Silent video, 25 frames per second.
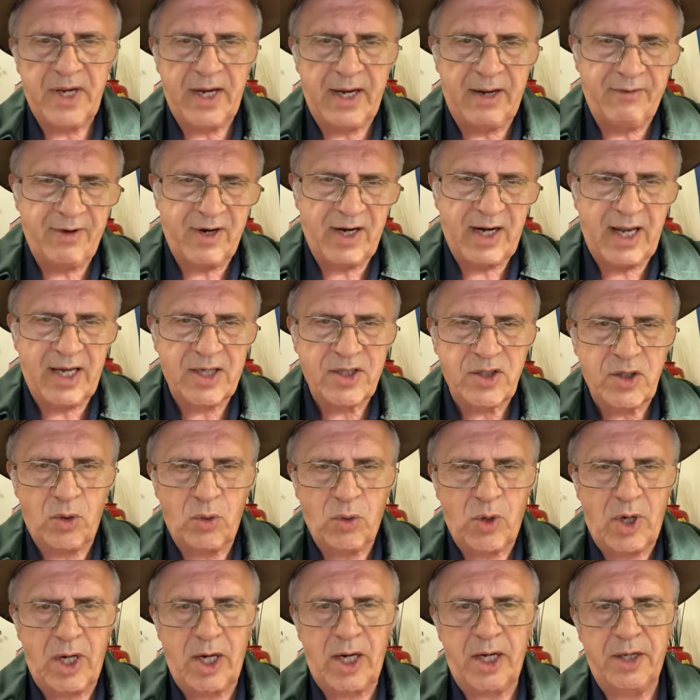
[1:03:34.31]
You have a glass
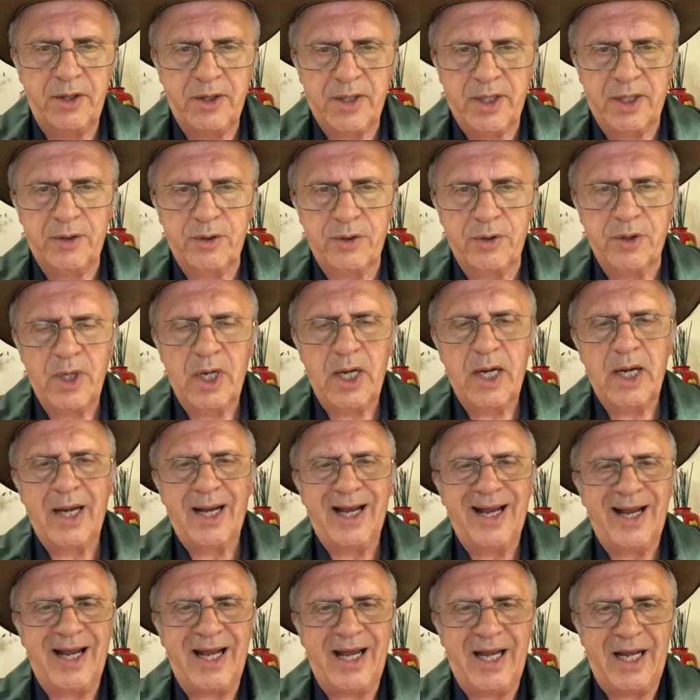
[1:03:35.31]
of wine, you can do,
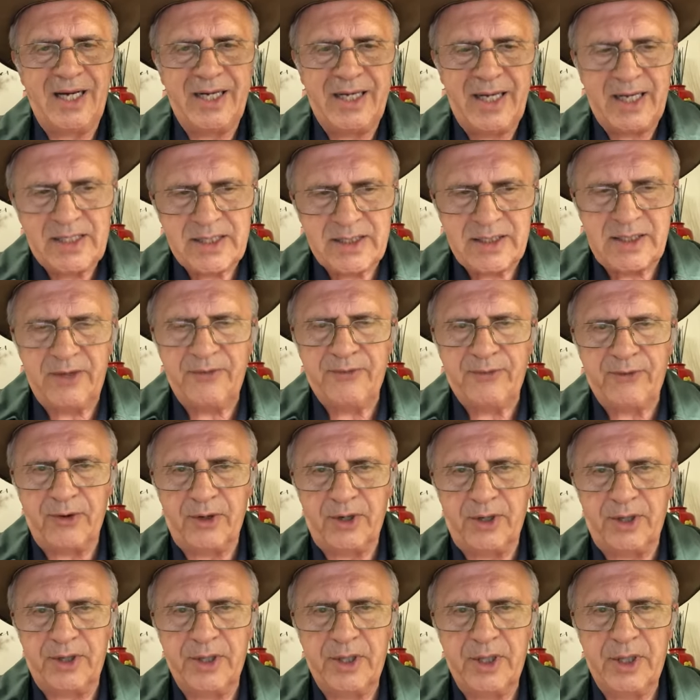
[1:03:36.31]
uh, that's
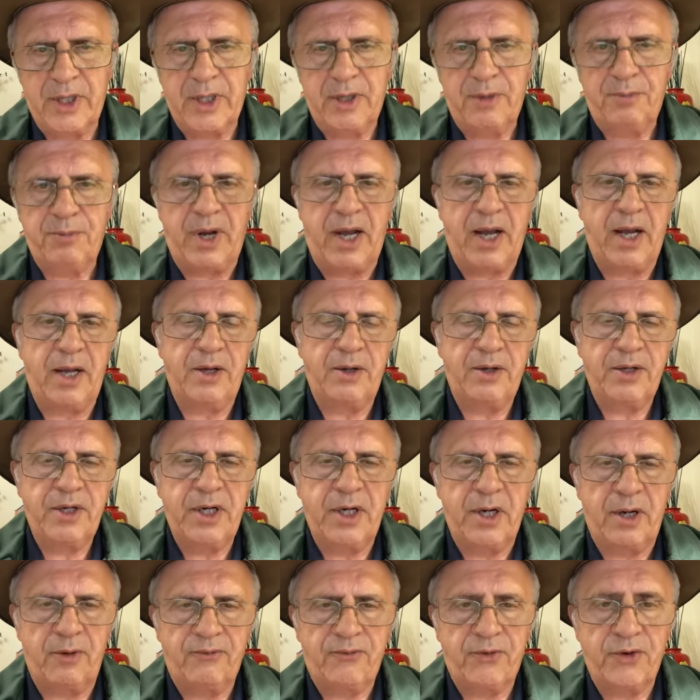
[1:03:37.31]
different. Uh,
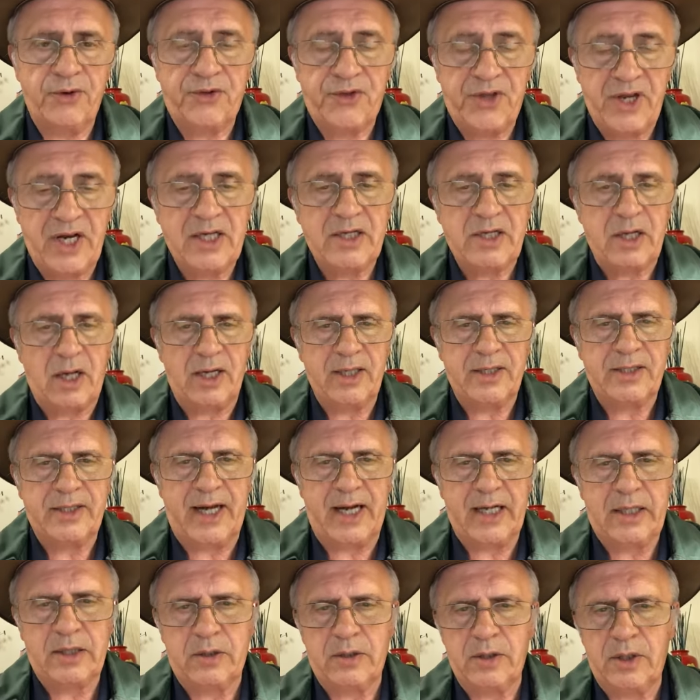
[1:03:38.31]
you know, for things like
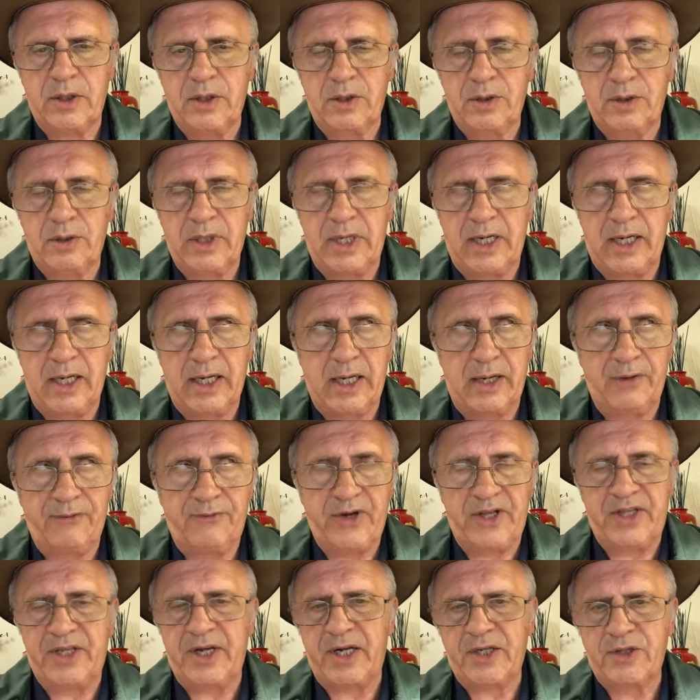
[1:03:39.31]
that, uh,
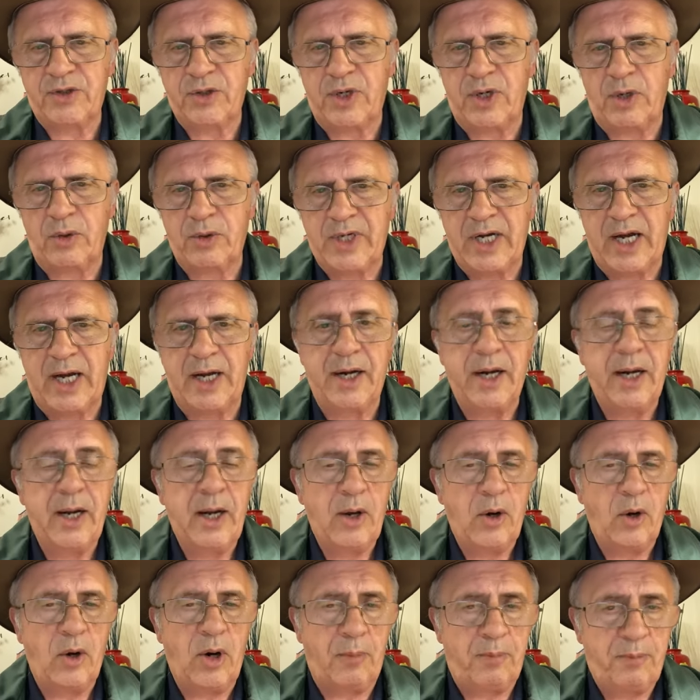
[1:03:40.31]
Federazione Lucana,
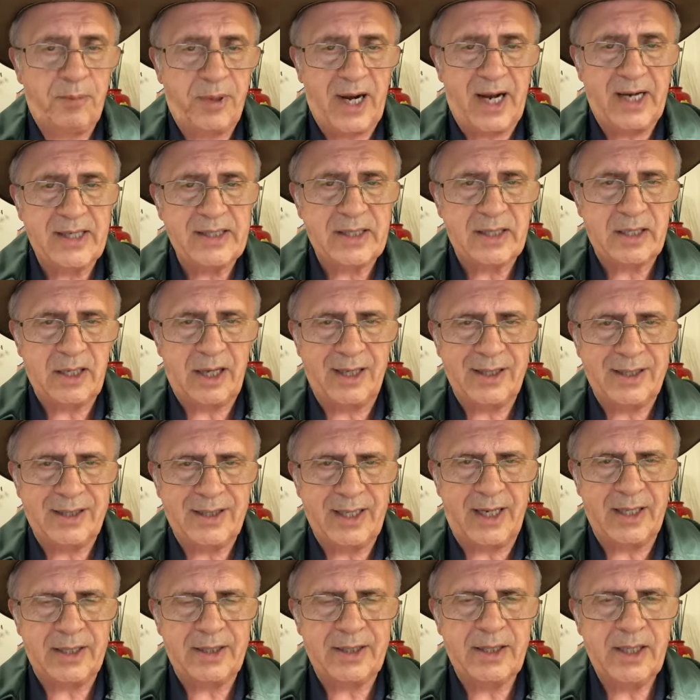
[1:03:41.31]
or places like
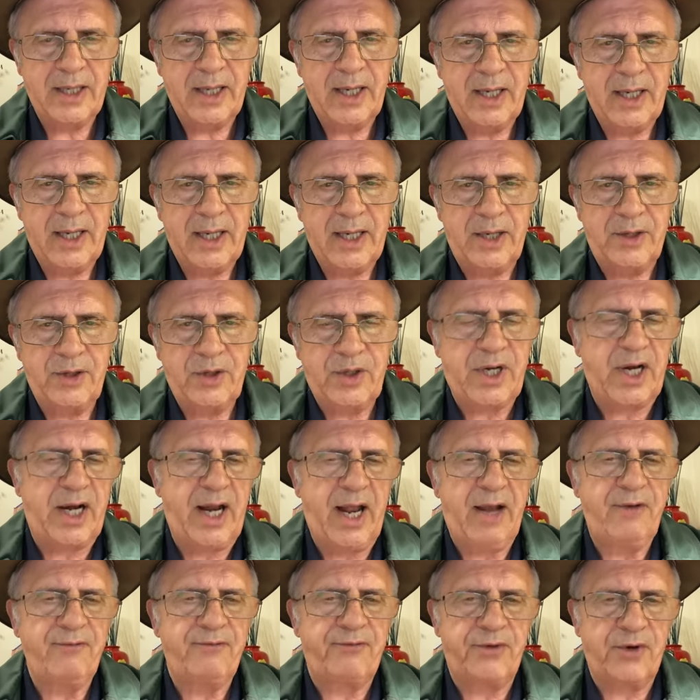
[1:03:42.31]
that, you can
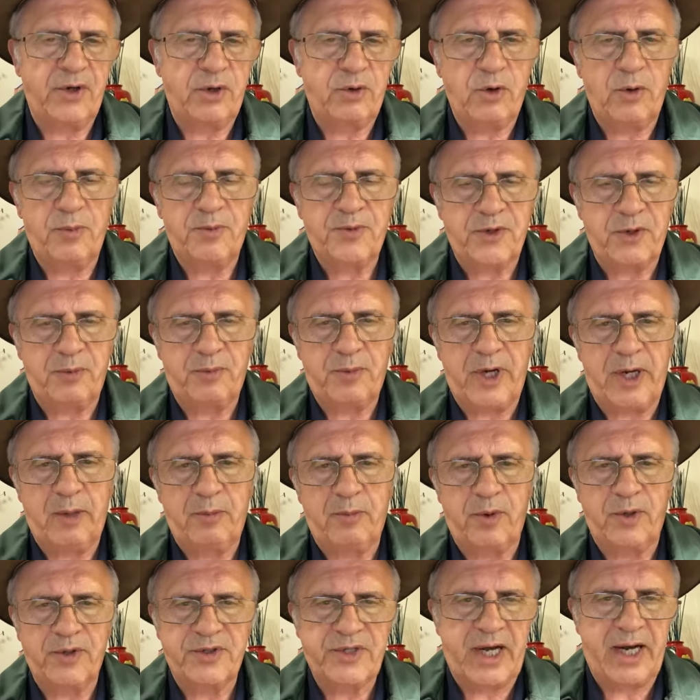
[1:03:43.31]
have groups of
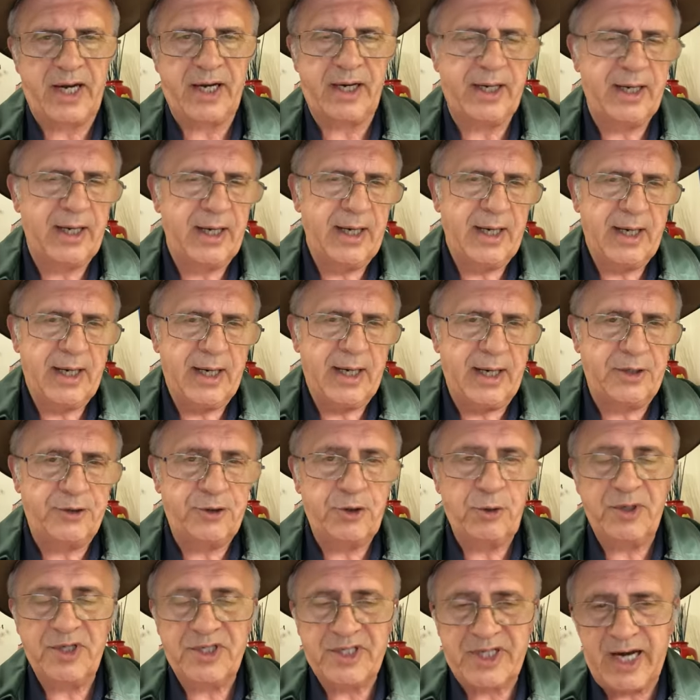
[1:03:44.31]
people, say, uh,
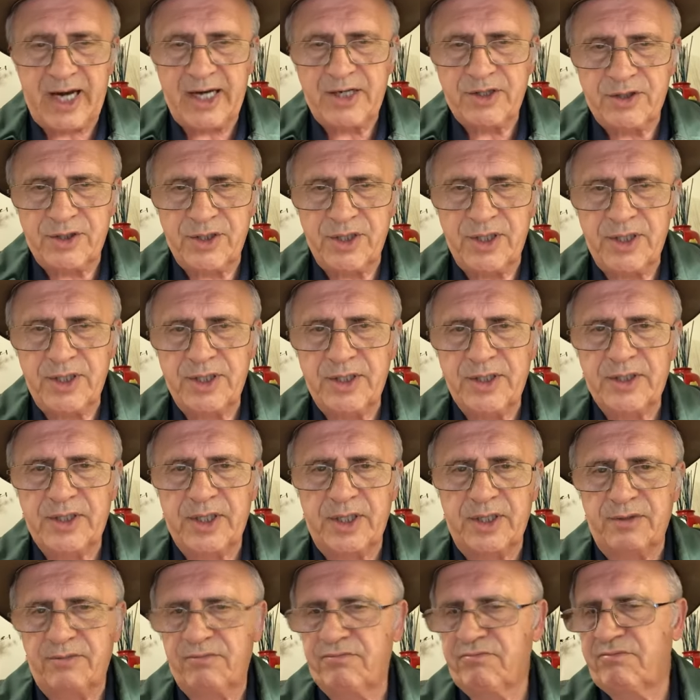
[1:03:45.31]
doing
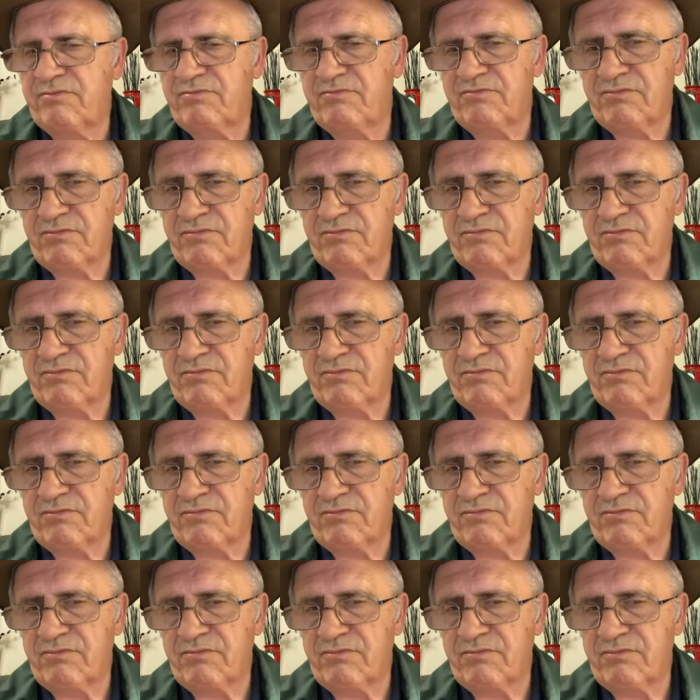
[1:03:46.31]
sketches and